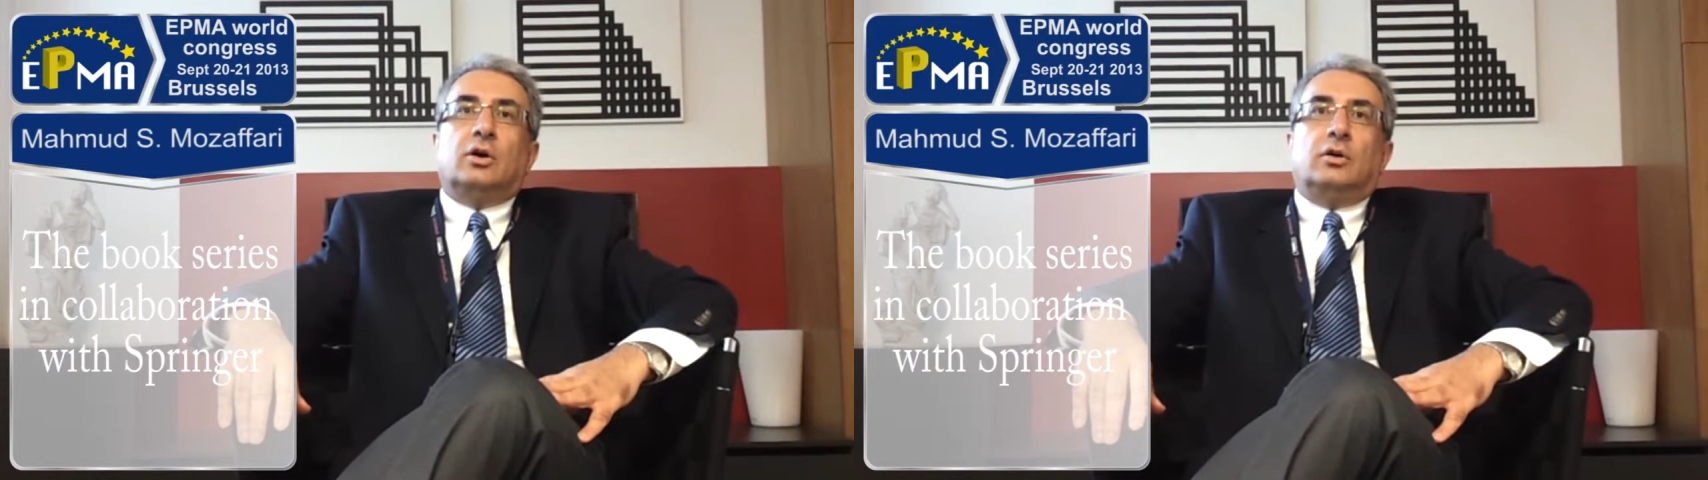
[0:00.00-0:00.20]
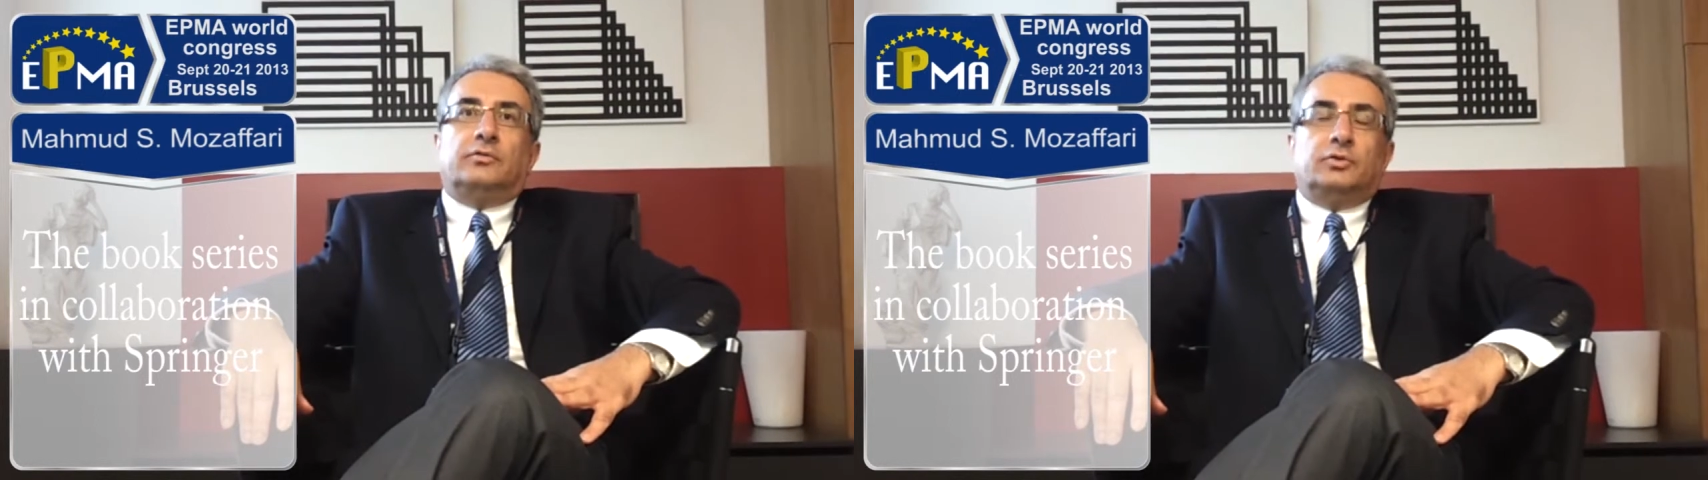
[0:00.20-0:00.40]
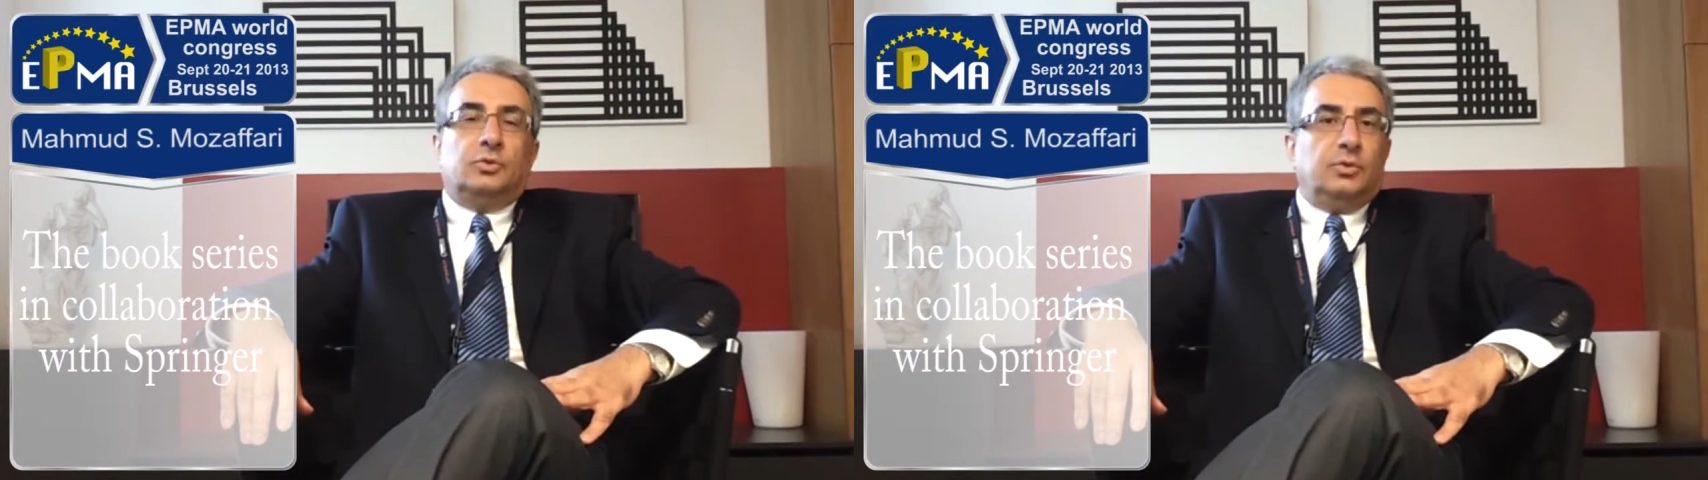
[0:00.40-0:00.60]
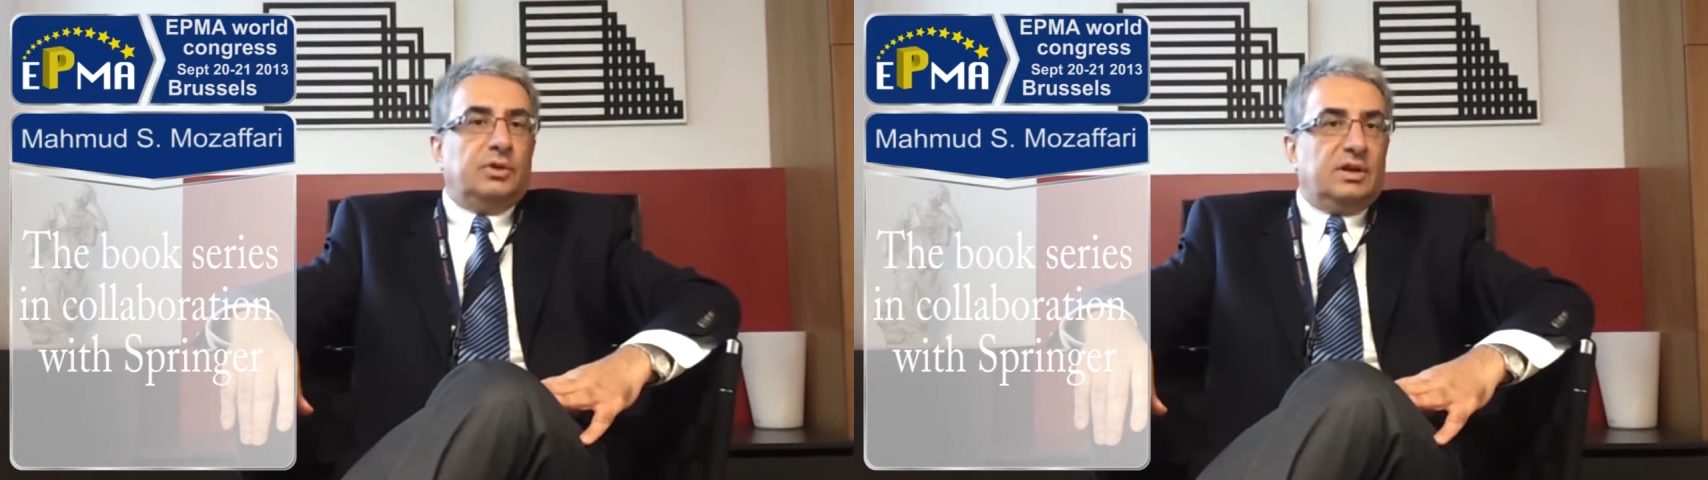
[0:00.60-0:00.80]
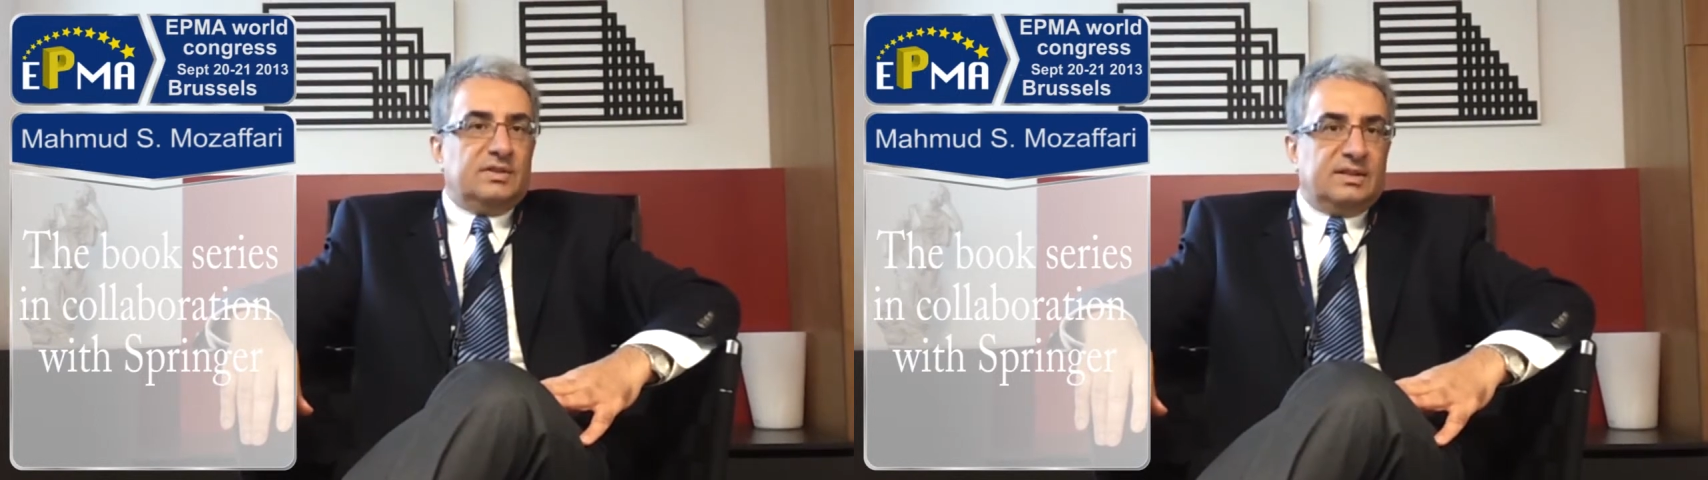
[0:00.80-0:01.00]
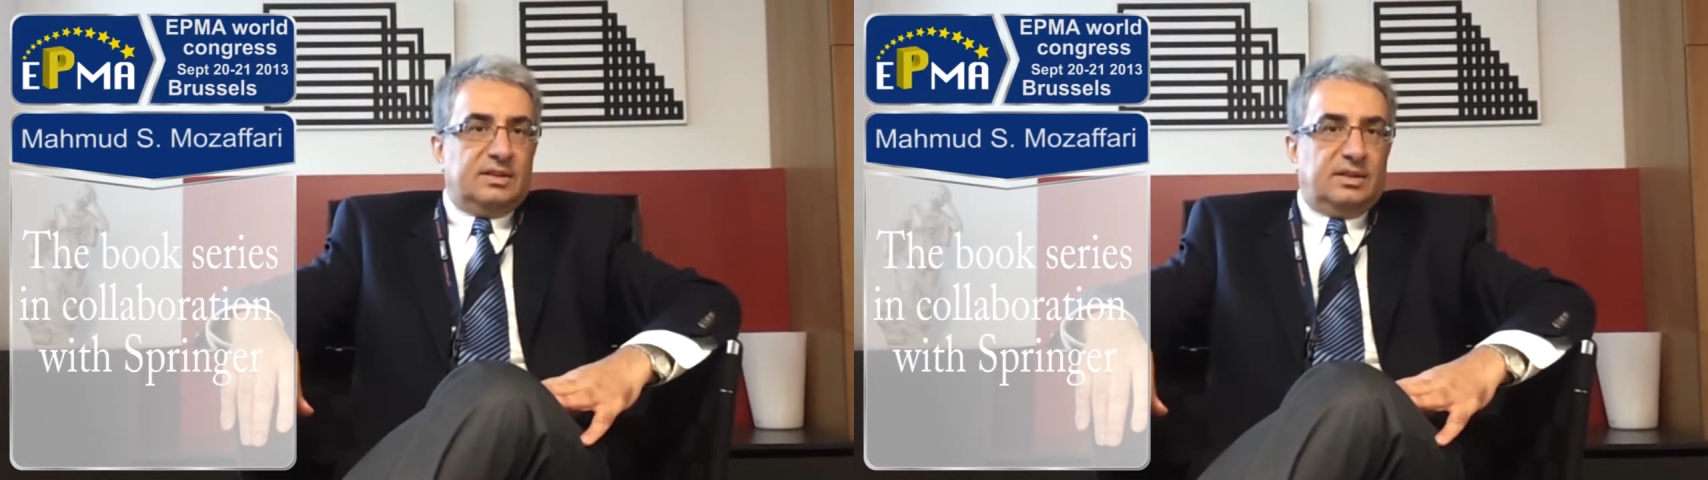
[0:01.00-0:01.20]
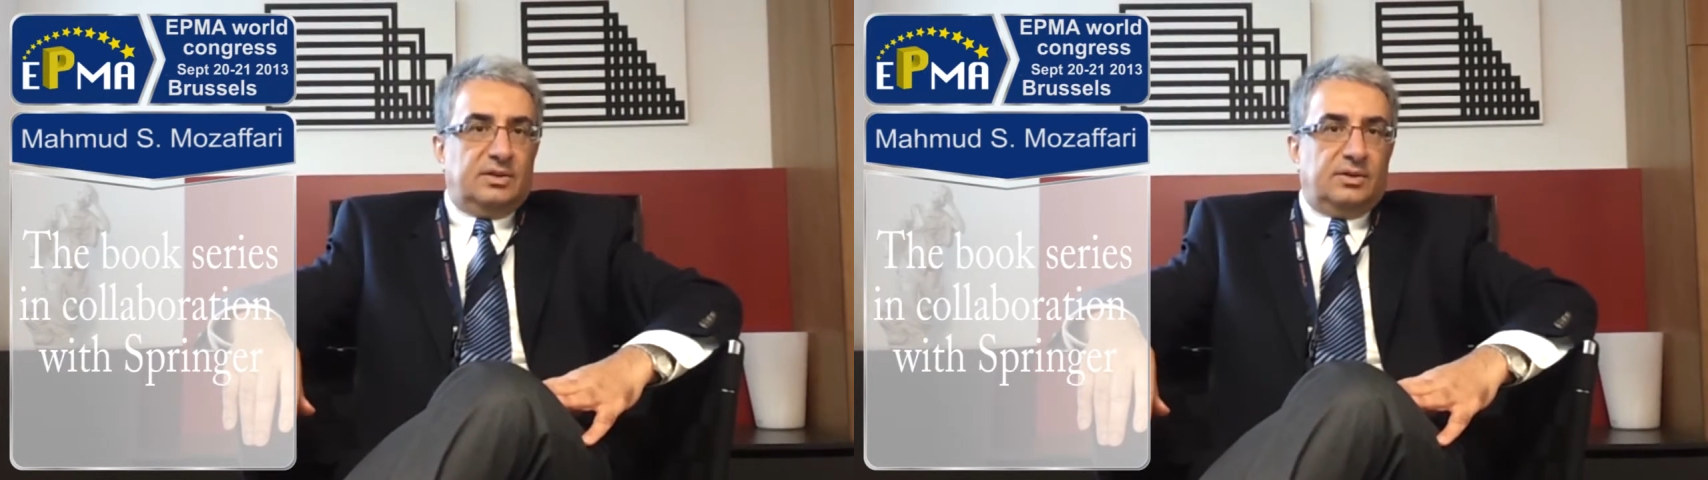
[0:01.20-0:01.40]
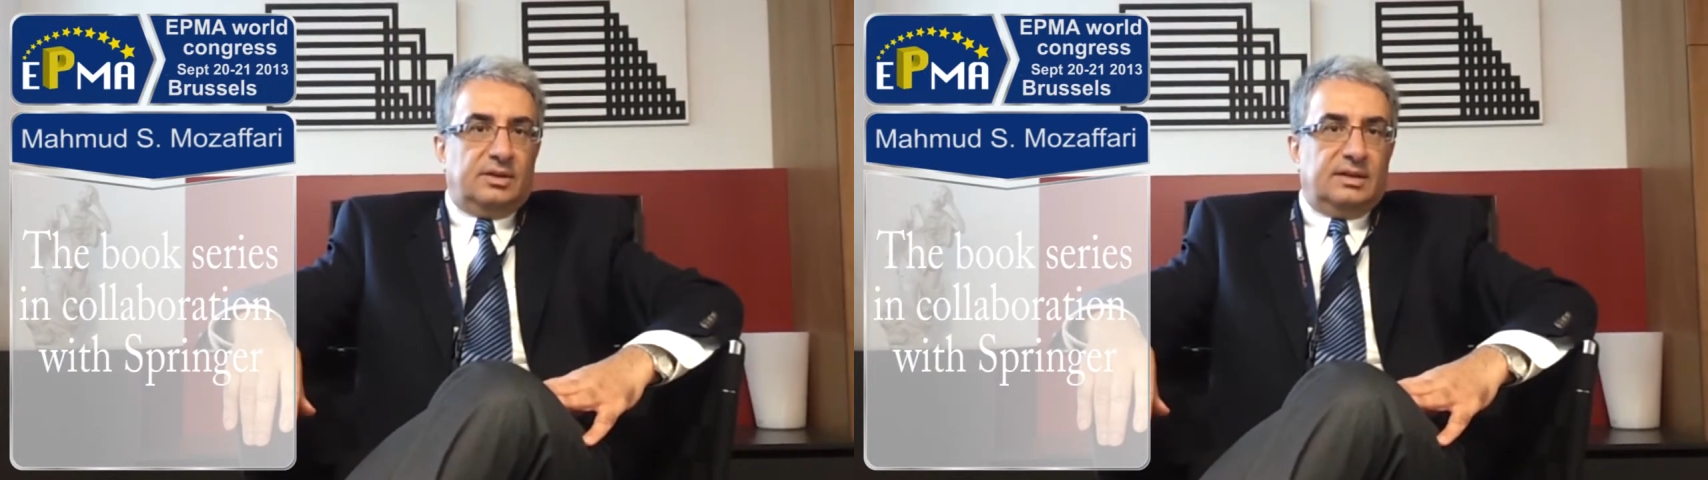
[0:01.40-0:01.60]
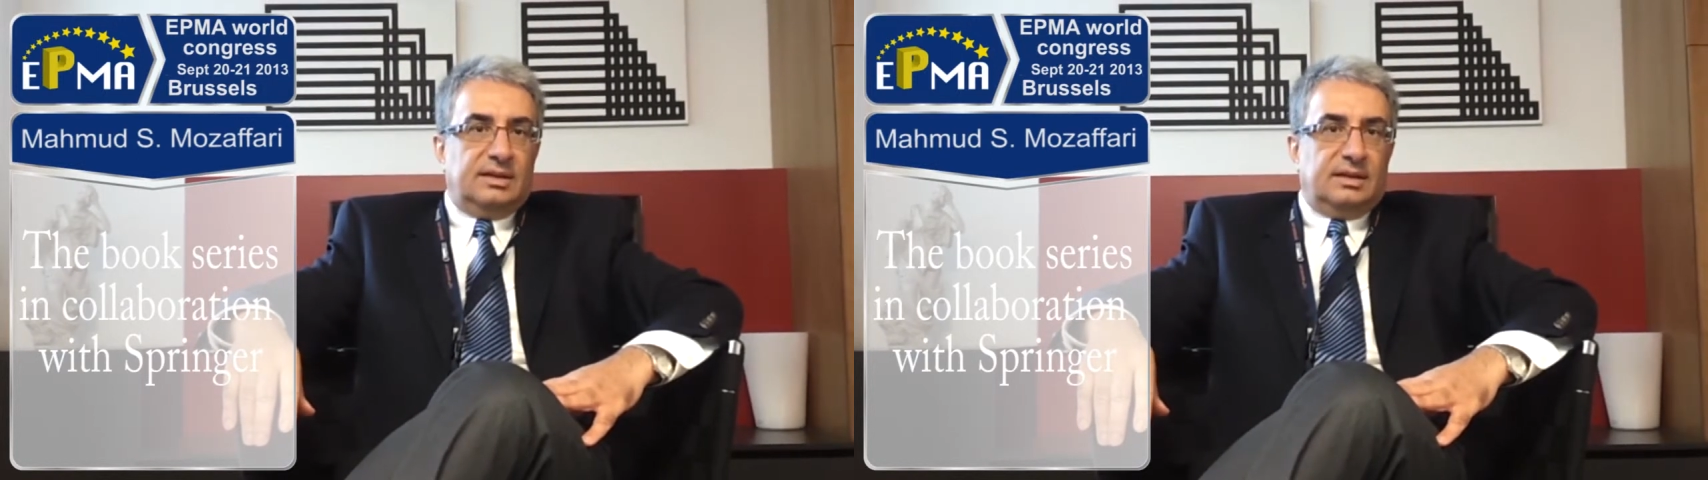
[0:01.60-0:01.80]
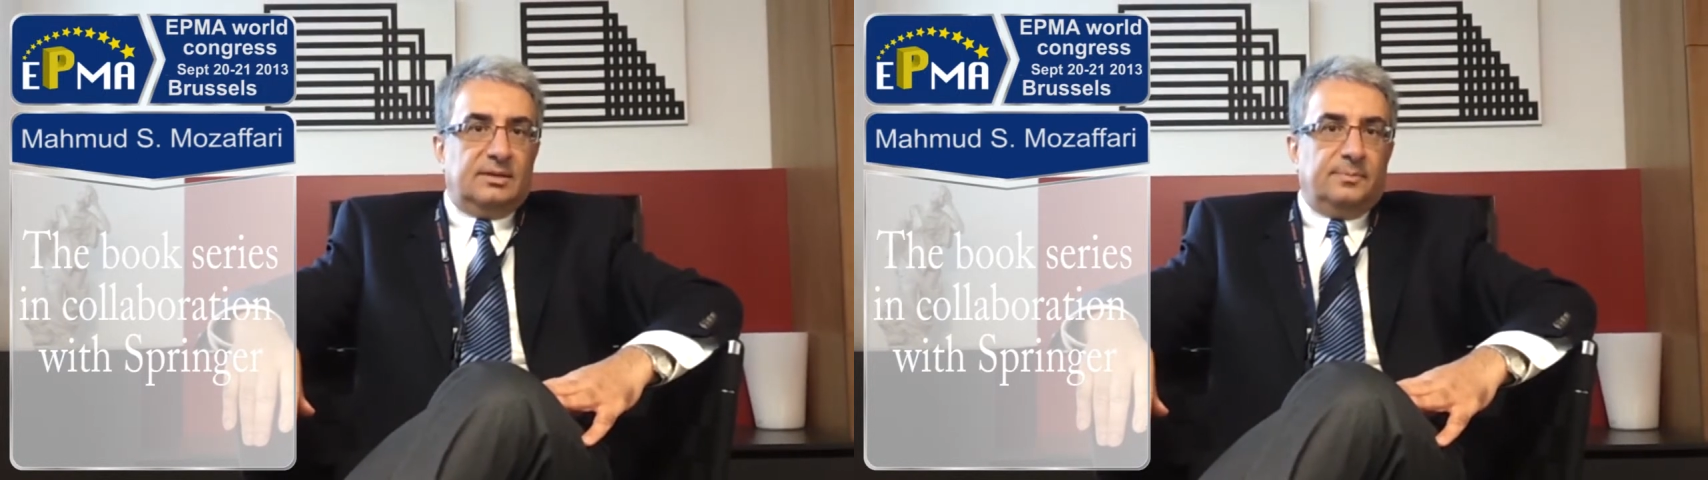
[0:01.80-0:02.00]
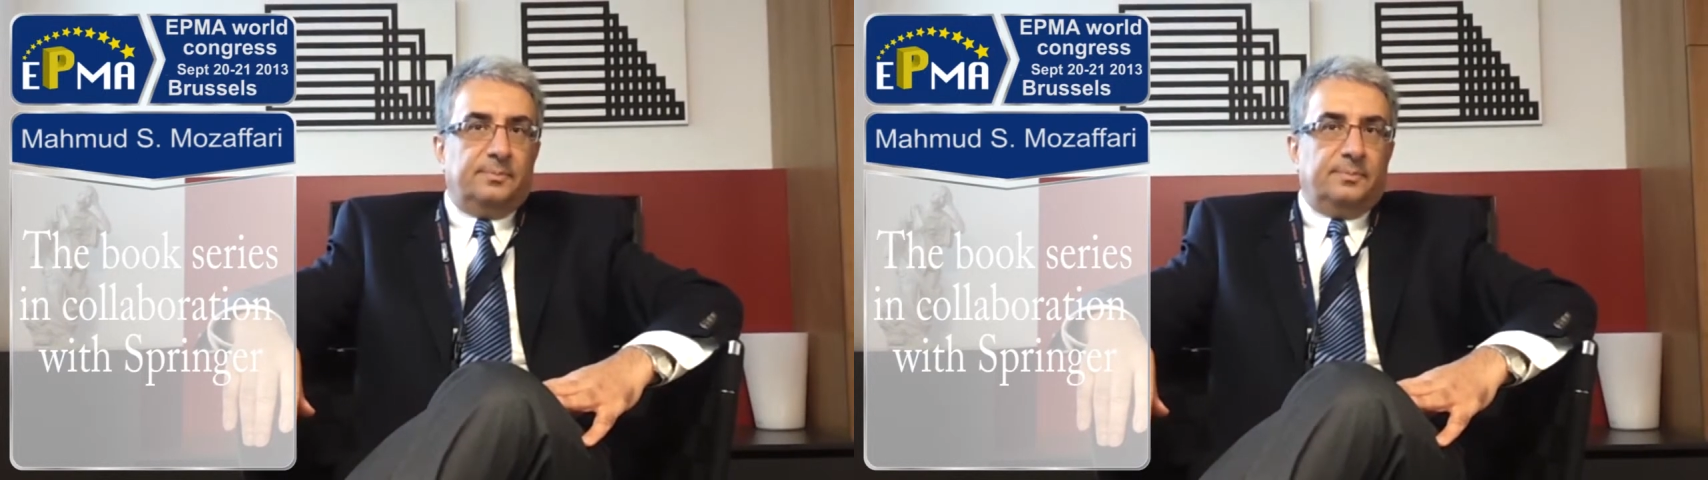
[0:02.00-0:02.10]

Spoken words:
of 2013.